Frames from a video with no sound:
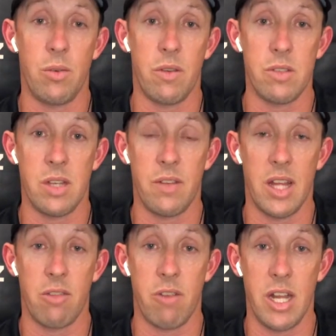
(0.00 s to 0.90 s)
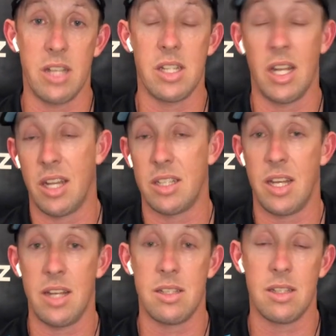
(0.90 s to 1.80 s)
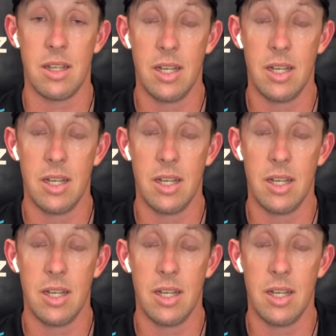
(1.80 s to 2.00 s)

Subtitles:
We obviously have another innings and another test